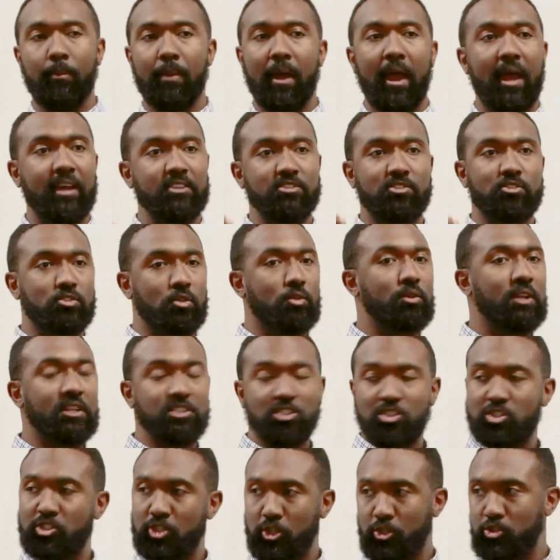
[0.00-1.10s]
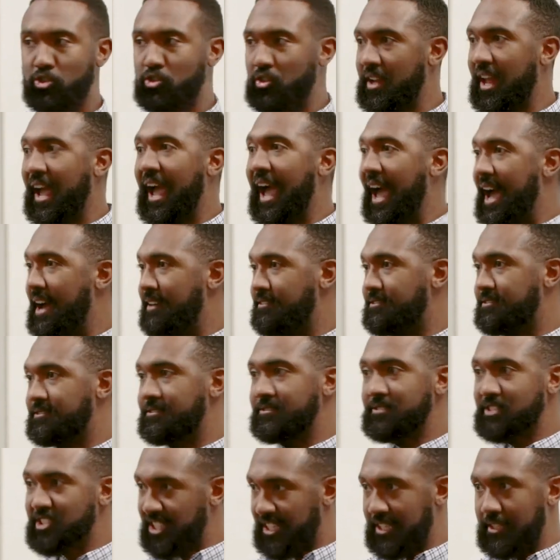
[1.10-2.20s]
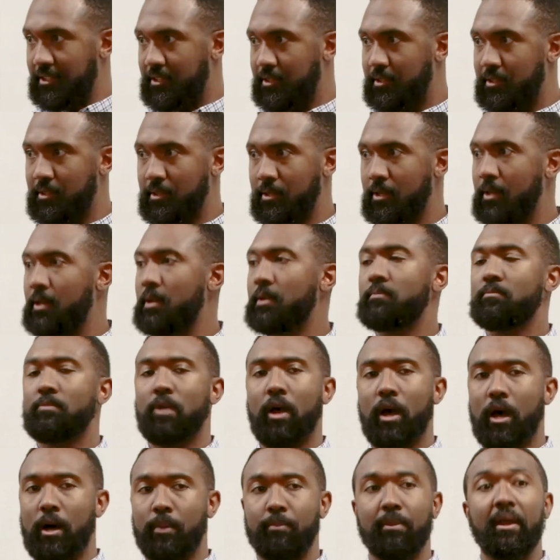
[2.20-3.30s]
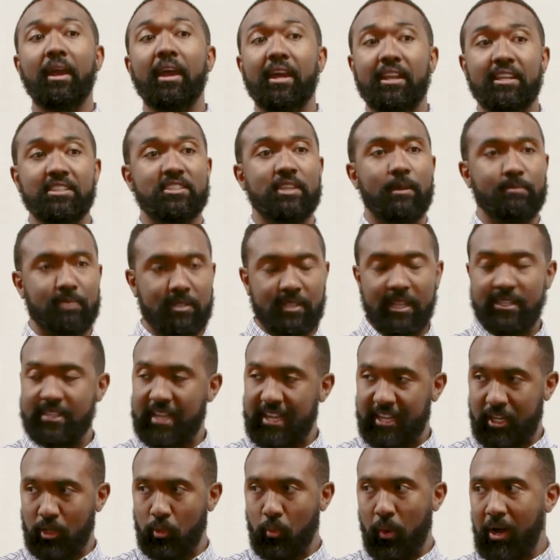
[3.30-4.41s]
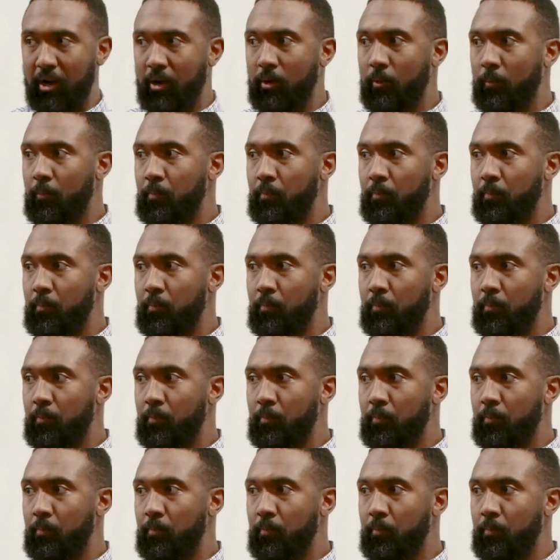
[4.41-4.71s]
As soon as children have teeth, it is something that they can wear.